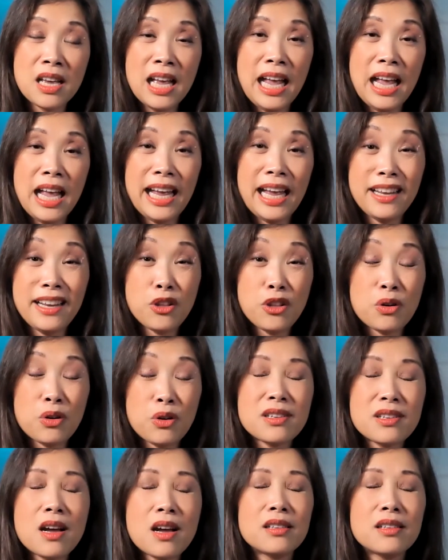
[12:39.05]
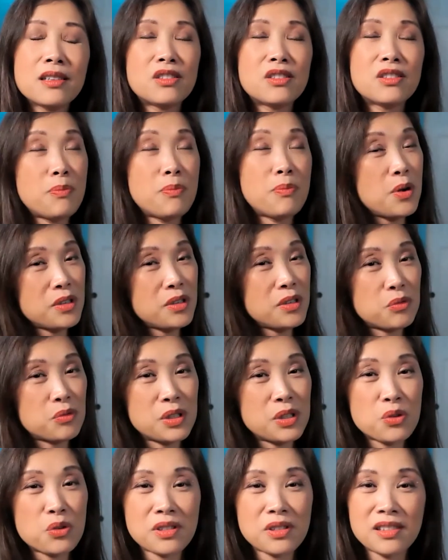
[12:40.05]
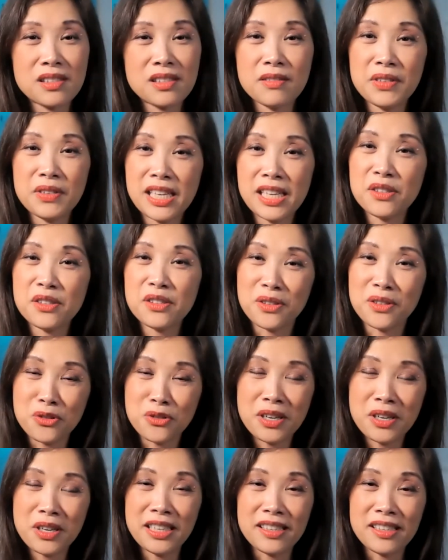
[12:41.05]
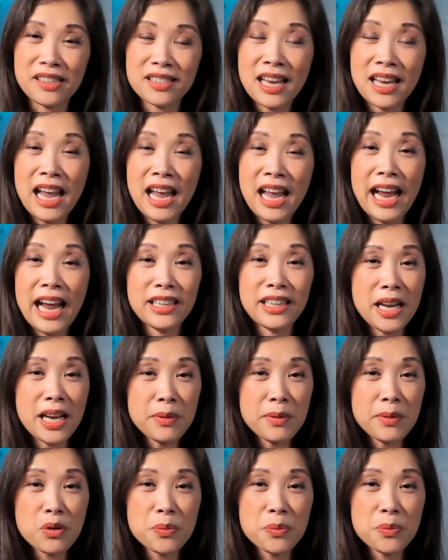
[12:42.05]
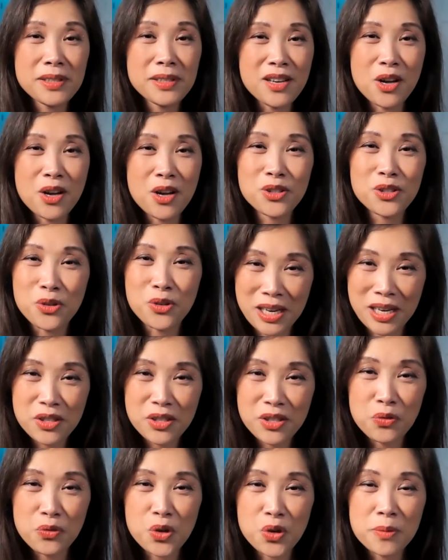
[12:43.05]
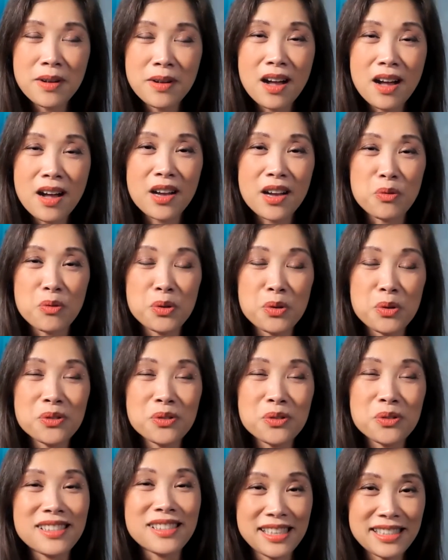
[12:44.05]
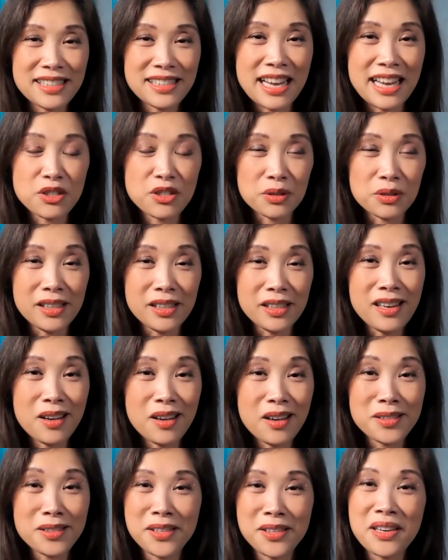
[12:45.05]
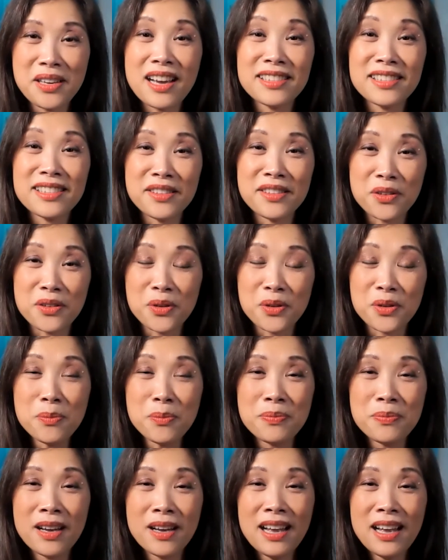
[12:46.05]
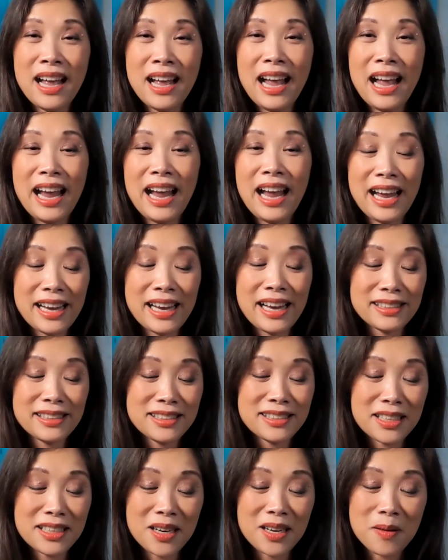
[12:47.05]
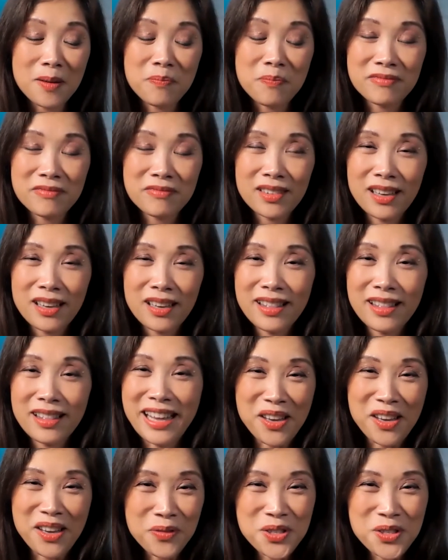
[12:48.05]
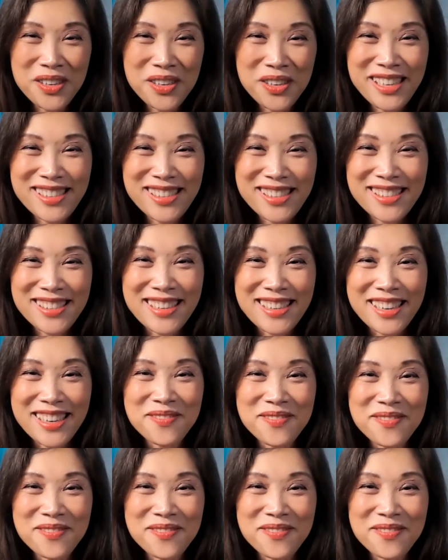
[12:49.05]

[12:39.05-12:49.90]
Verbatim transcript: And in there are tons of bonus resources and videos and trainings. And the name of the group is called Transform Autoimmune Disease Now naturally. I'll see you guys in the group. And um, thank you for joining us tonight.